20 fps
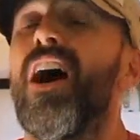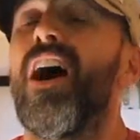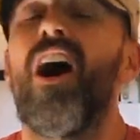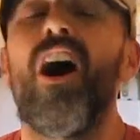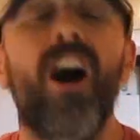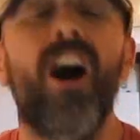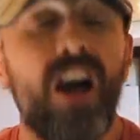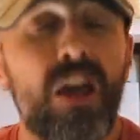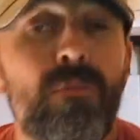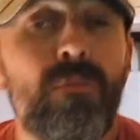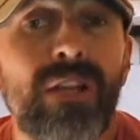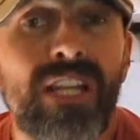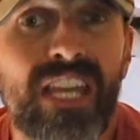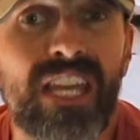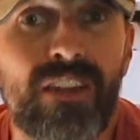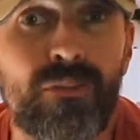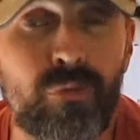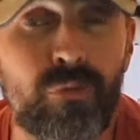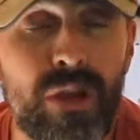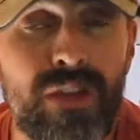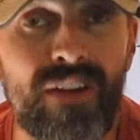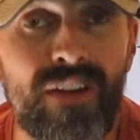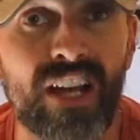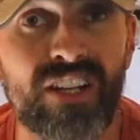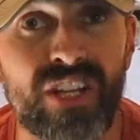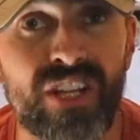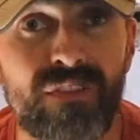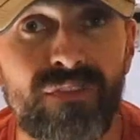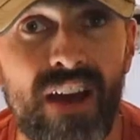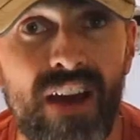I believe we've
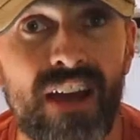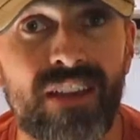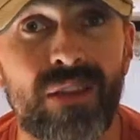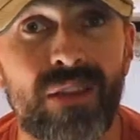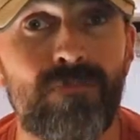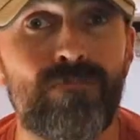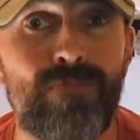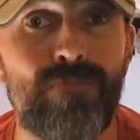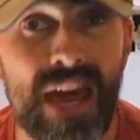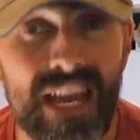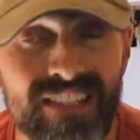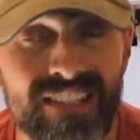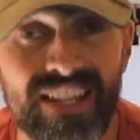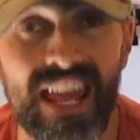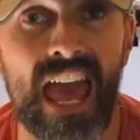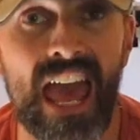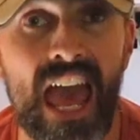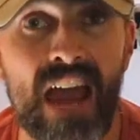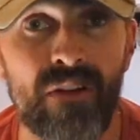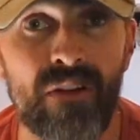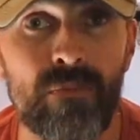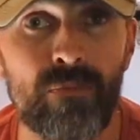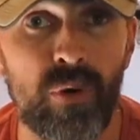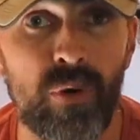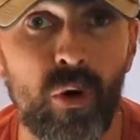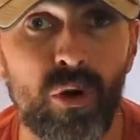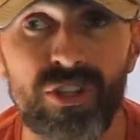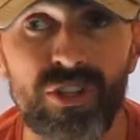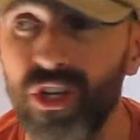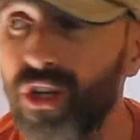actually found the best AIRE in
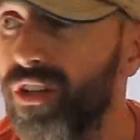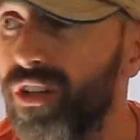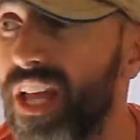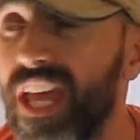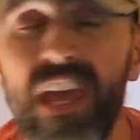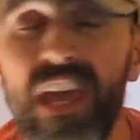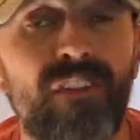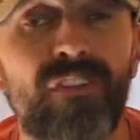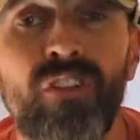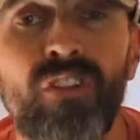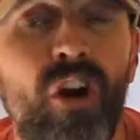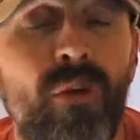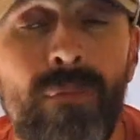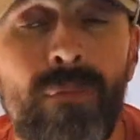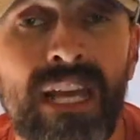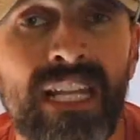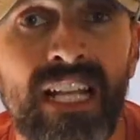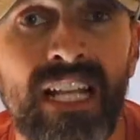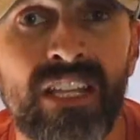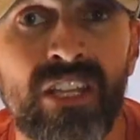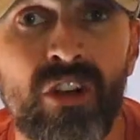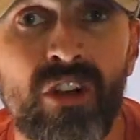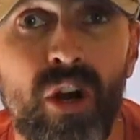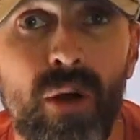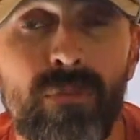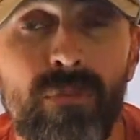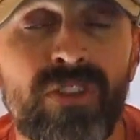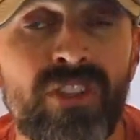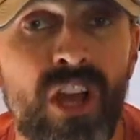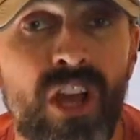Portugal, if not mainland
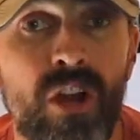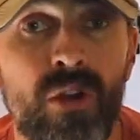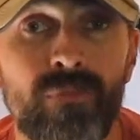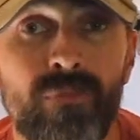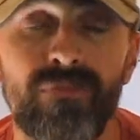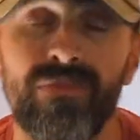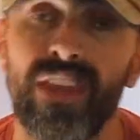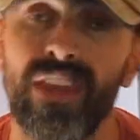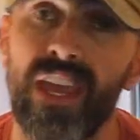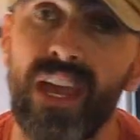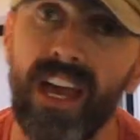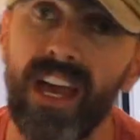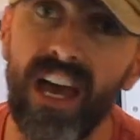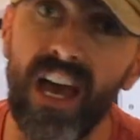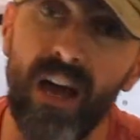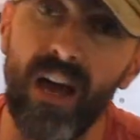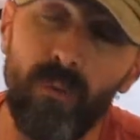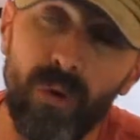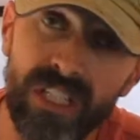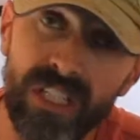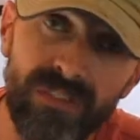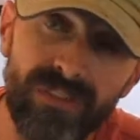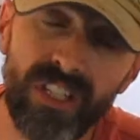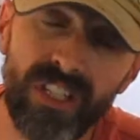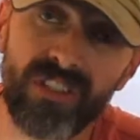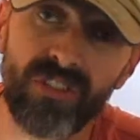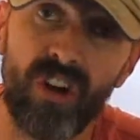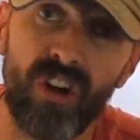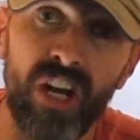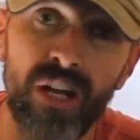Europe. So, once I've
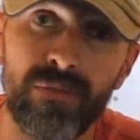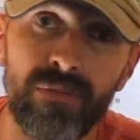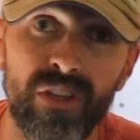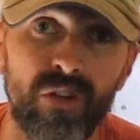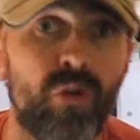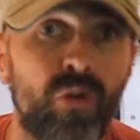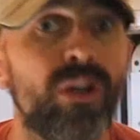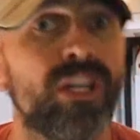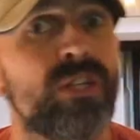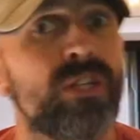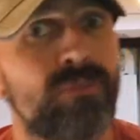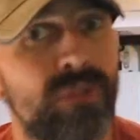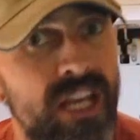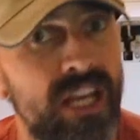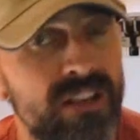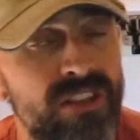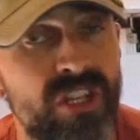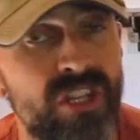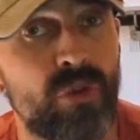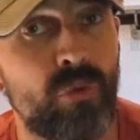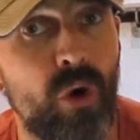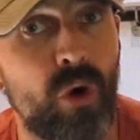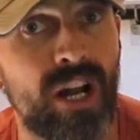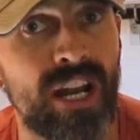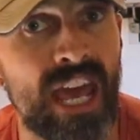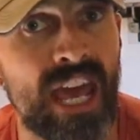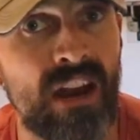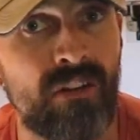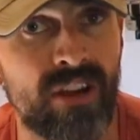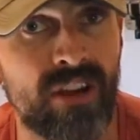described or explained to you what
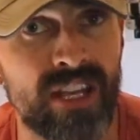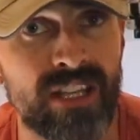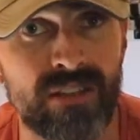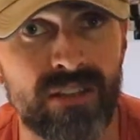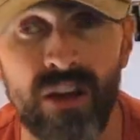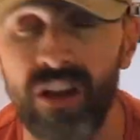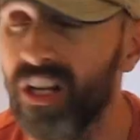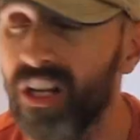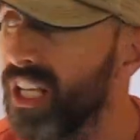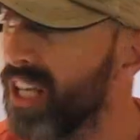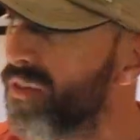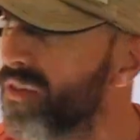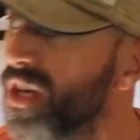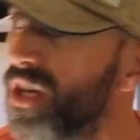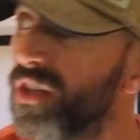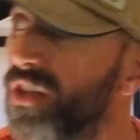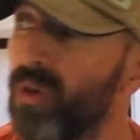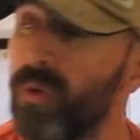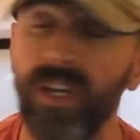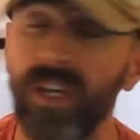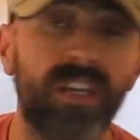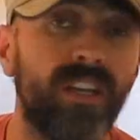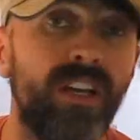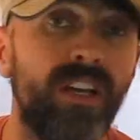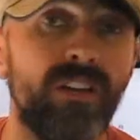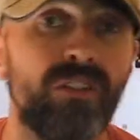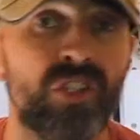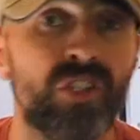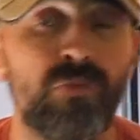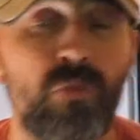an AIRE is, I'm going to give you a quick,
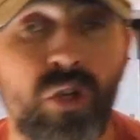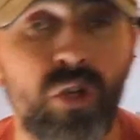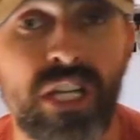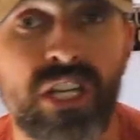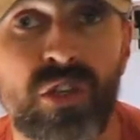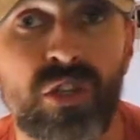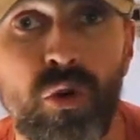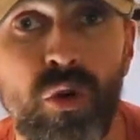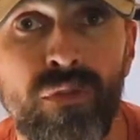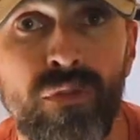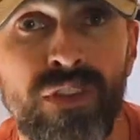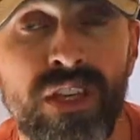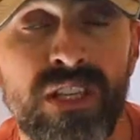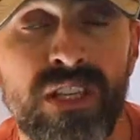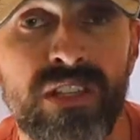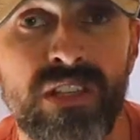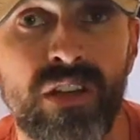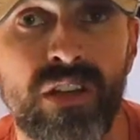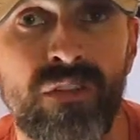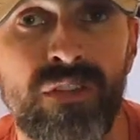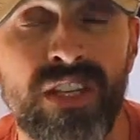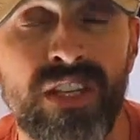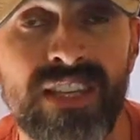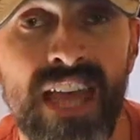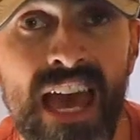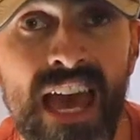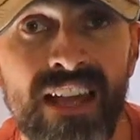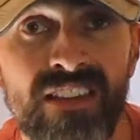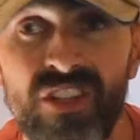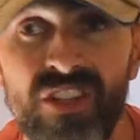smally tour of this
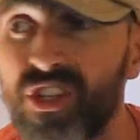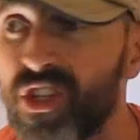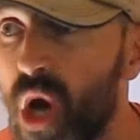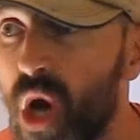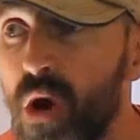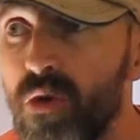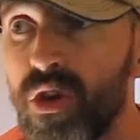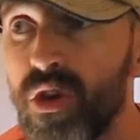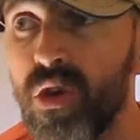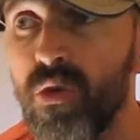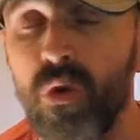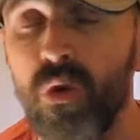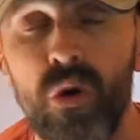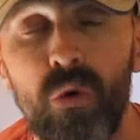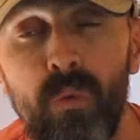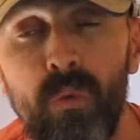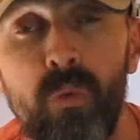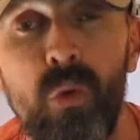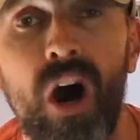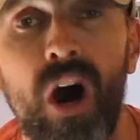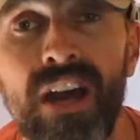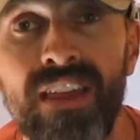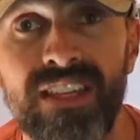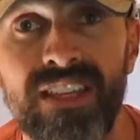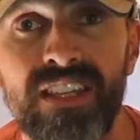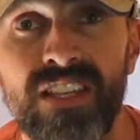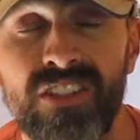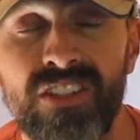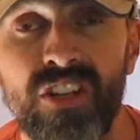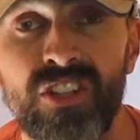AIRE to show you why
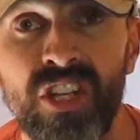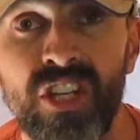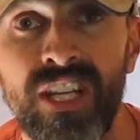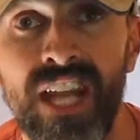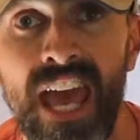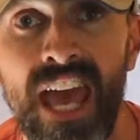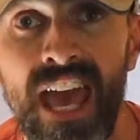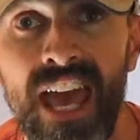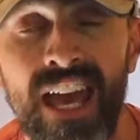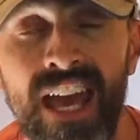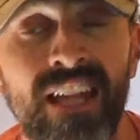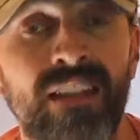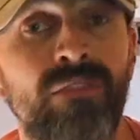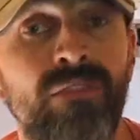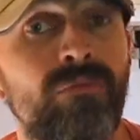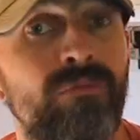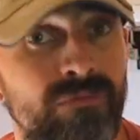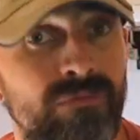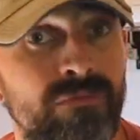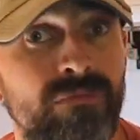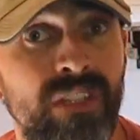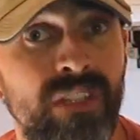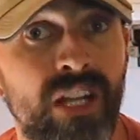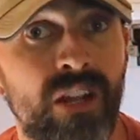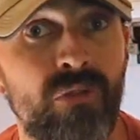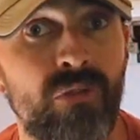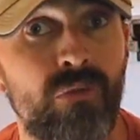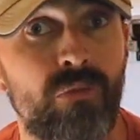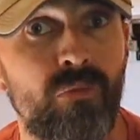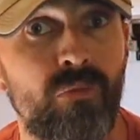this is such a good AIRE and, you
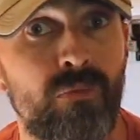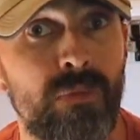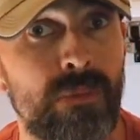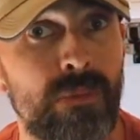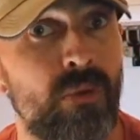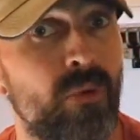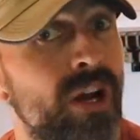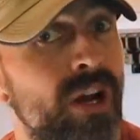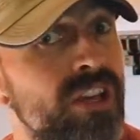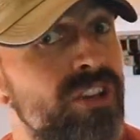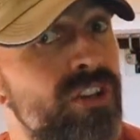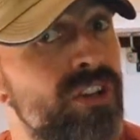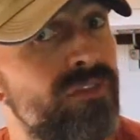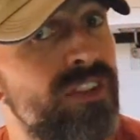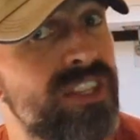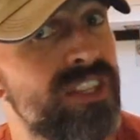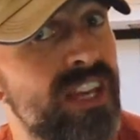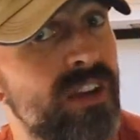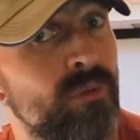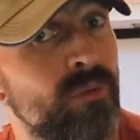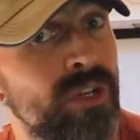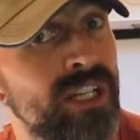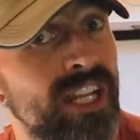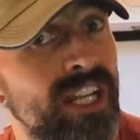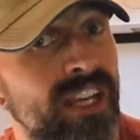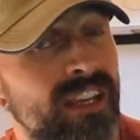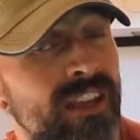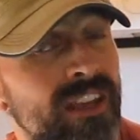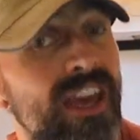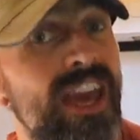know, maybe why you should visit it one
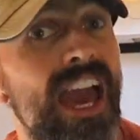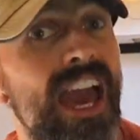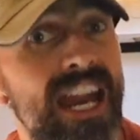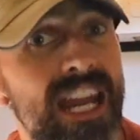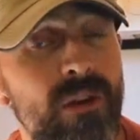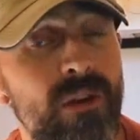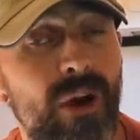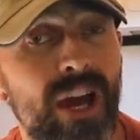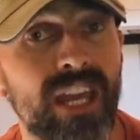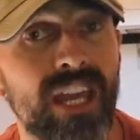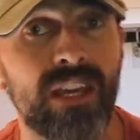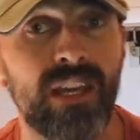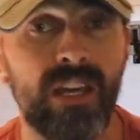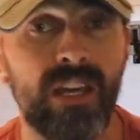day. Anyway,